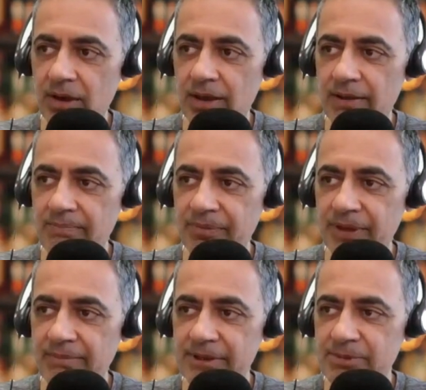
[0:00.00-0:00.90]

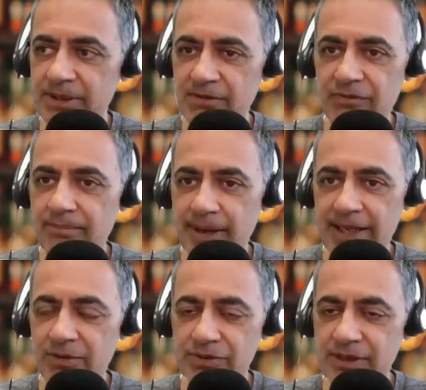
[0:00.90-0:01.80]
It must be a different
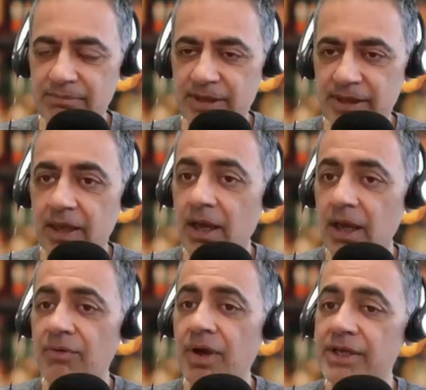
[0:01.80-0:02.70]
make or something.
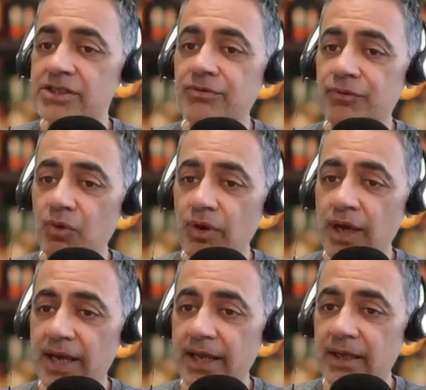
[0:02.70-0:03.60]
Oh no, it's a
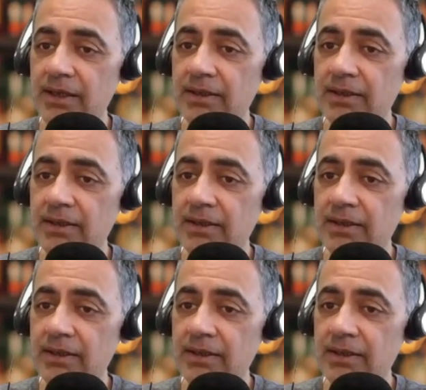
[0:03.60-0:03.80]
4K.